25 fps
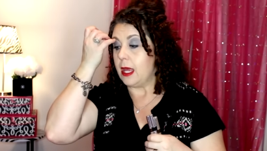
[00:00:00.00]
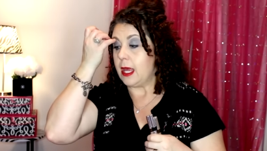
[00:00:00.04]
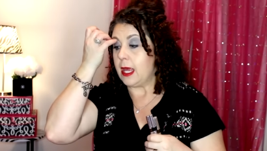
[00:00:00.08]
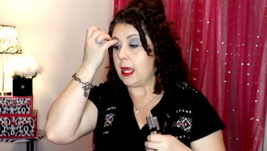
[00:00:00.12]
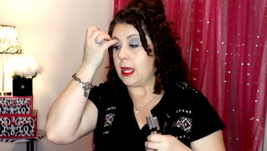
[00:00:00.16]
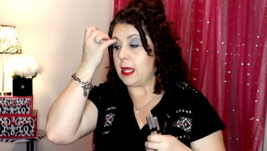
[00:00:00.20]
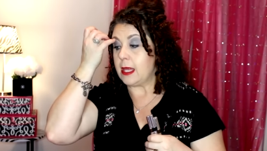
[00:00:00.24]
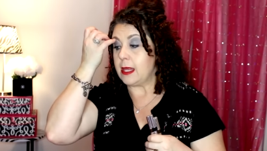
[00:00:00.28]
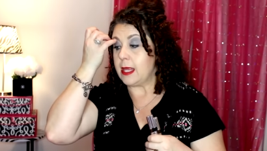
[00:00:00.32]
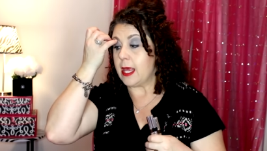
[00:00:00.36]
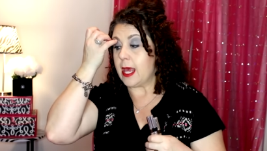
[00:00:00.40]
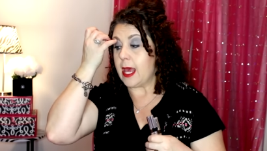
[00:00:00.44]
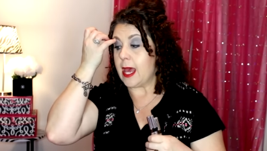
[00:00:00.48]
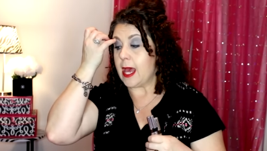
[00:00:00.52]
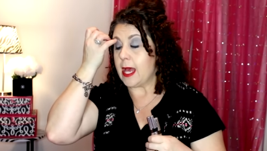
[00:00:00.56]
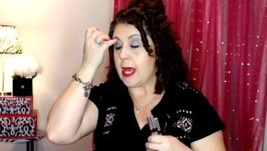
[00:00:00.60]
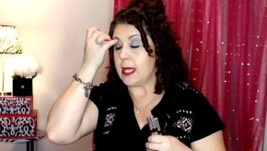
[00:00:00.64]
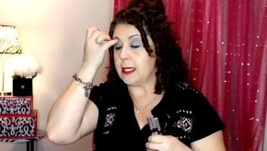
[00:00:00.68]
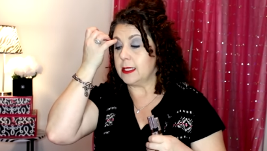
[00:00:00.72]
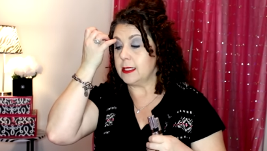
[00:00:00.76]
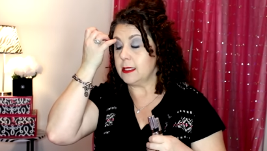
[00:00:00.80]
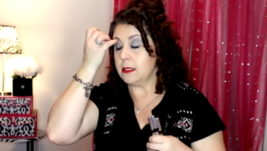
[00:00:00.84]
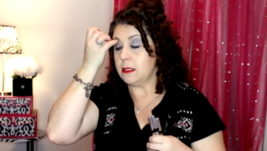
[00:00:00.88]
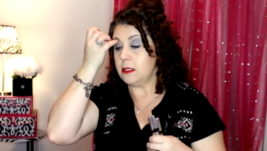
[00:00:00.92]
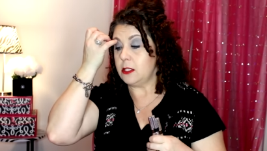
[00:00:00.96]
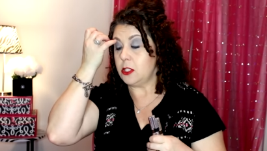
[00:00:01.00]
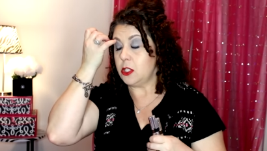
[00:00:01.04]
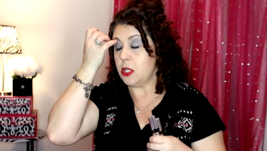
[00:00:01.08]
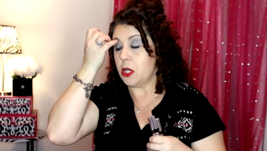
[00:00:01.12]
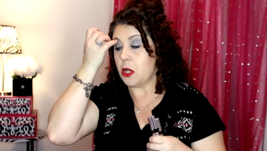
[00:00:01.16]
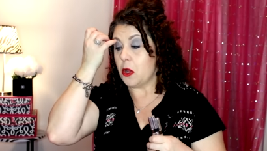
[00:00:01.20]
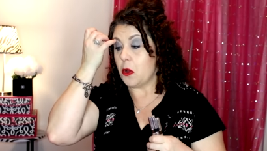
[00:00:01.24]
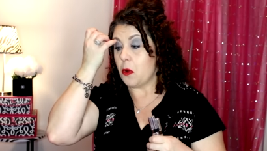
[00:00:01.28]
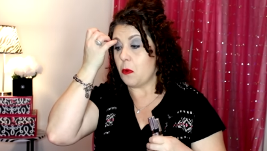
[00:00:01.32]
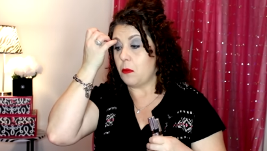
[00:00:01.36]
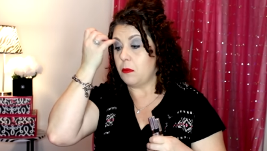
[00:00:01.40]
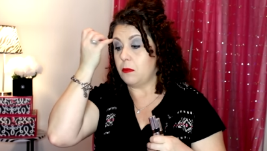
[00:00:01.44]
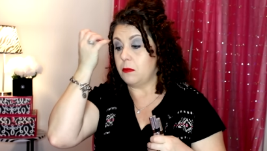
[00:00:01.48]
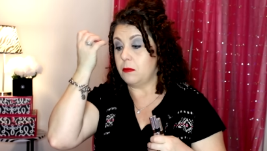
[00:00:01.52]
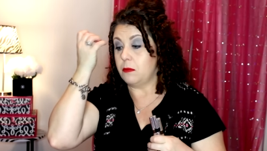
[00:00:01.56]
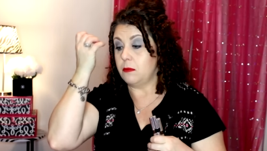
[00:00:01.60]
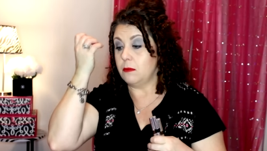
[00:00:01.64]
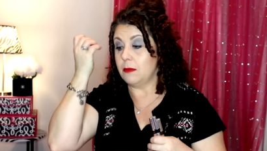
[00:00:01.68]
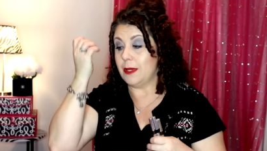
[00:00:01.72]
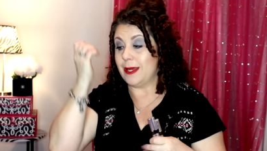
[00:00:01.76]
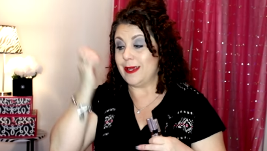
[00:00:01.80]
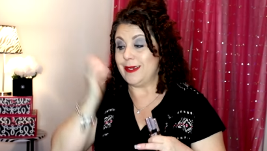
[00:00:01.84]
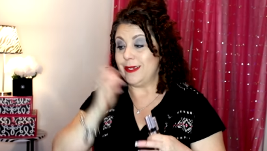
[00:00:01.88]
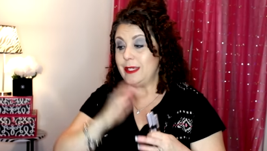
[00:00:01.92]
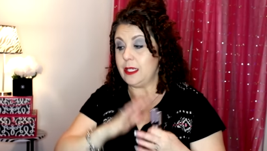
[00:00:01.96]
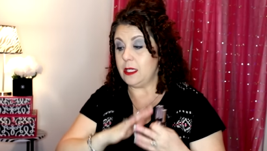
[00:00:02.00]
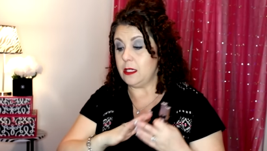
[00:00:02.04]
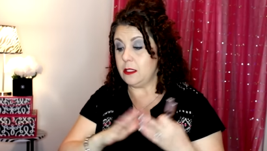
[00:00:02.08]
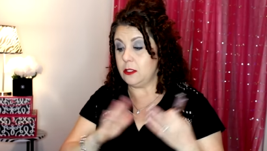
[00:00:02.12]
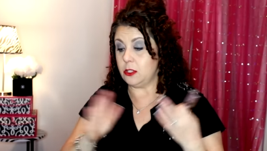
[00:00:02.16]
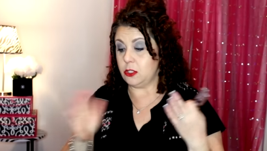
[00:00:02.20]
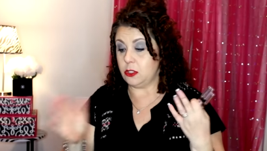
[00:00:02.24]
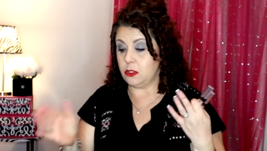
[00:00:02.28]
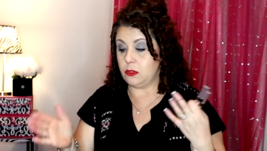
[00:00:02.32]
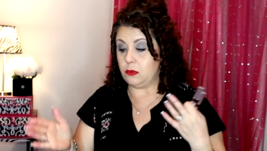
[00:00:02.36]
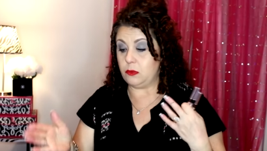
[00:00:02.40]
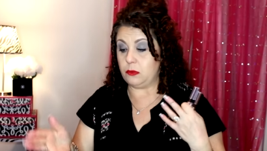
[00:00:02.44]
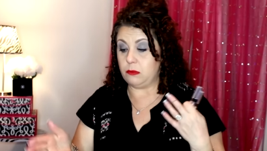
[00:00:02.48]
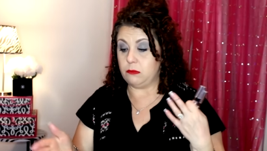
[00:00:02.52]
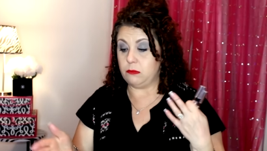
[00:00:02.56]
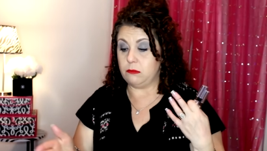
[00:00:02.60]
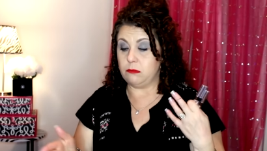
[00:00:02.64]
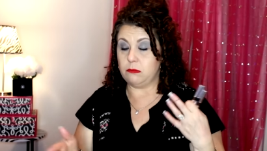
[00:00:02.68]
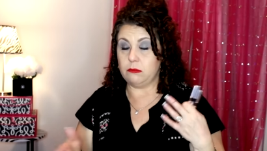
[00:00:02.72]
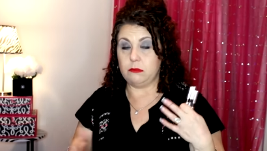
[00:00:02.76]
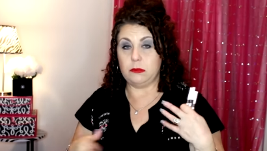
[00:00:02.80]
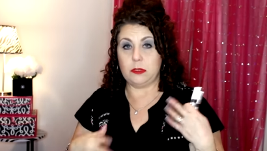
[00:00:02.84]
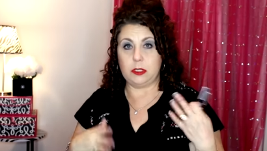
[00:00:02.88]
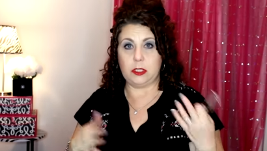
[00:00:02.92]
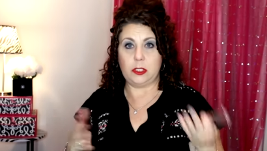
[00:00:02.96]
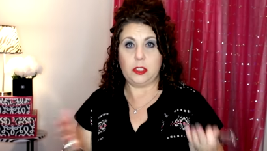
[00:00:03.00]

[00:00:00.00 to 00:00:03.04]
and that, you know, I need to, to